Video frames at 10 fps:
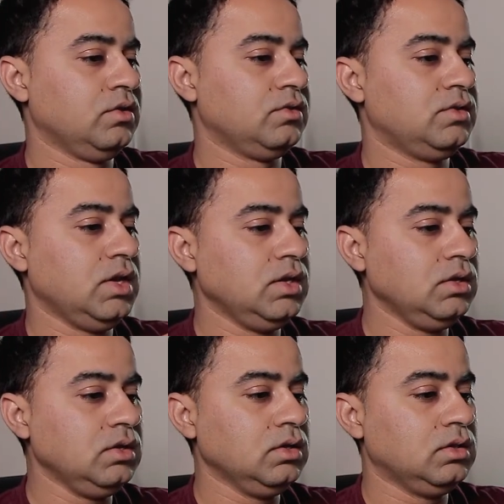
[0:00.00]

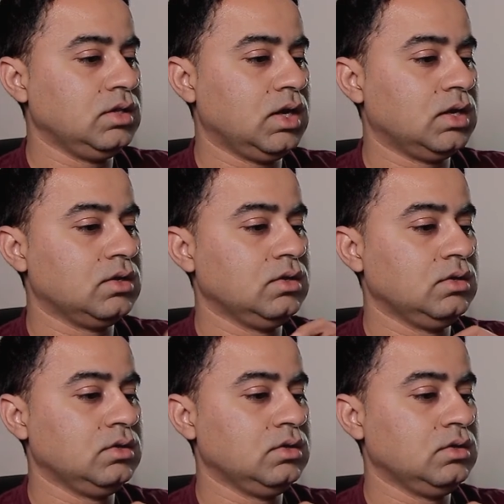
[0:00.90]
setting that